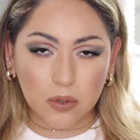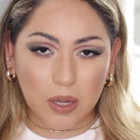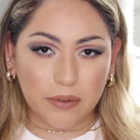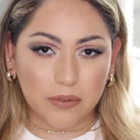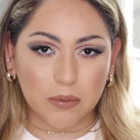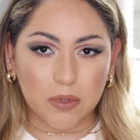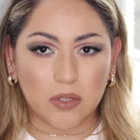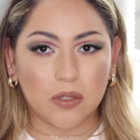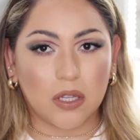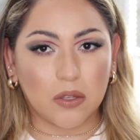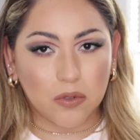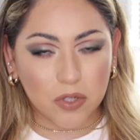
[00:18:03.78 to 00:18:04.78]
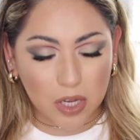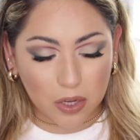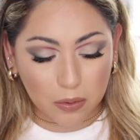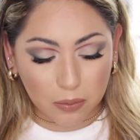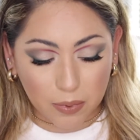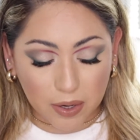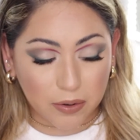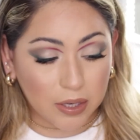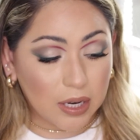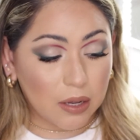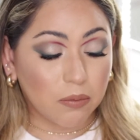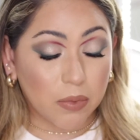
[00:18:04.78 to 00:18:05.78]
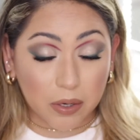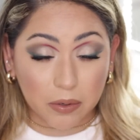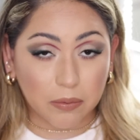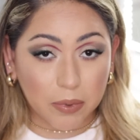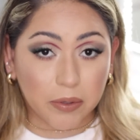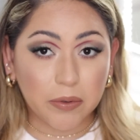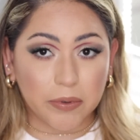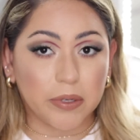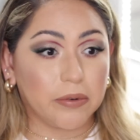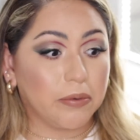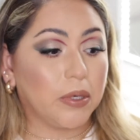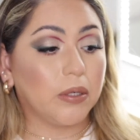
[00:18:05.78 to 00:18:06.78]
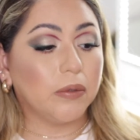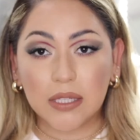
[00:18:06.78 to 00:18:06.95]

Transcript: have to make sure that you shake them very well.